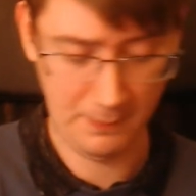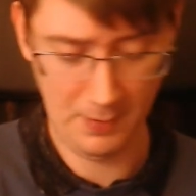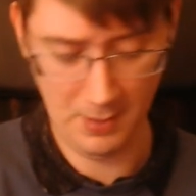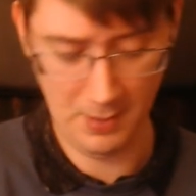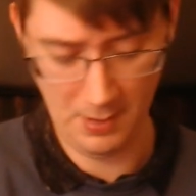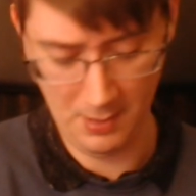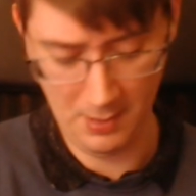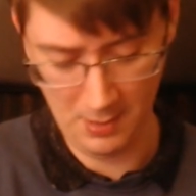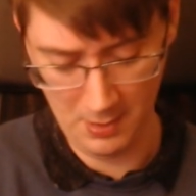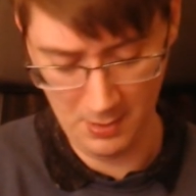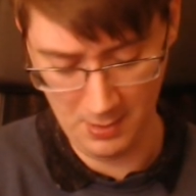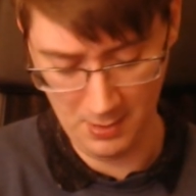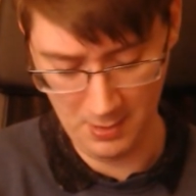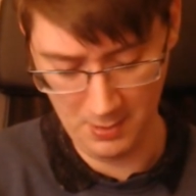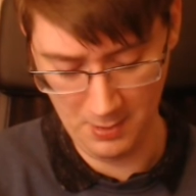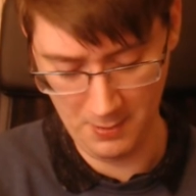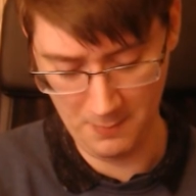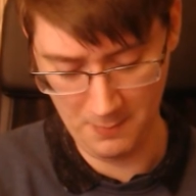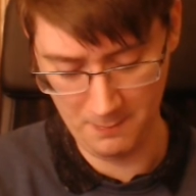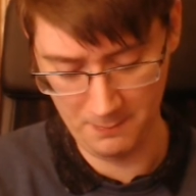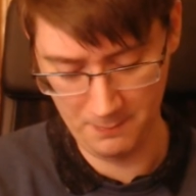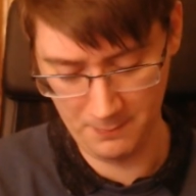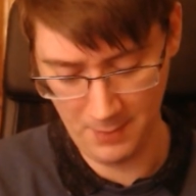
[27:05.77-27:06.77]

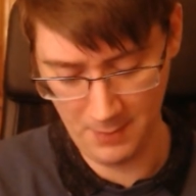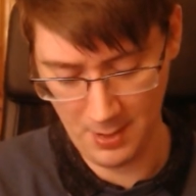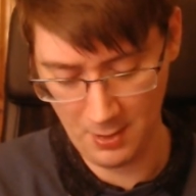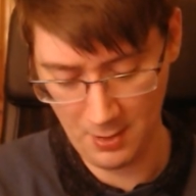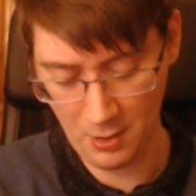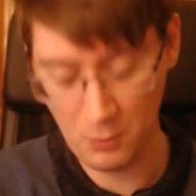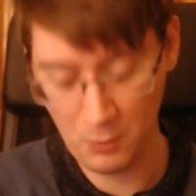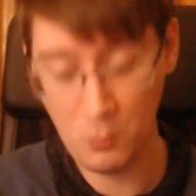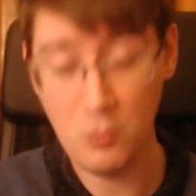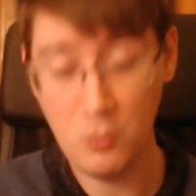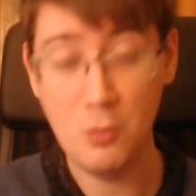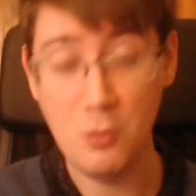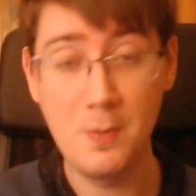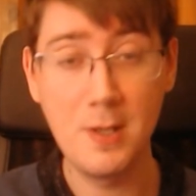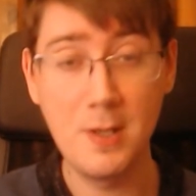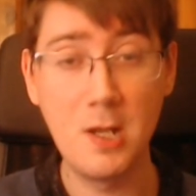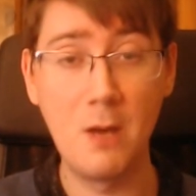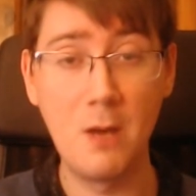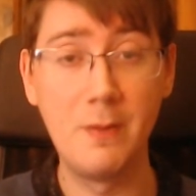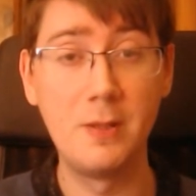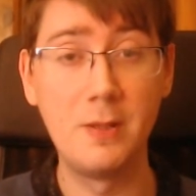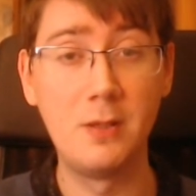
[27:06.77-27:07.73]
and I will be going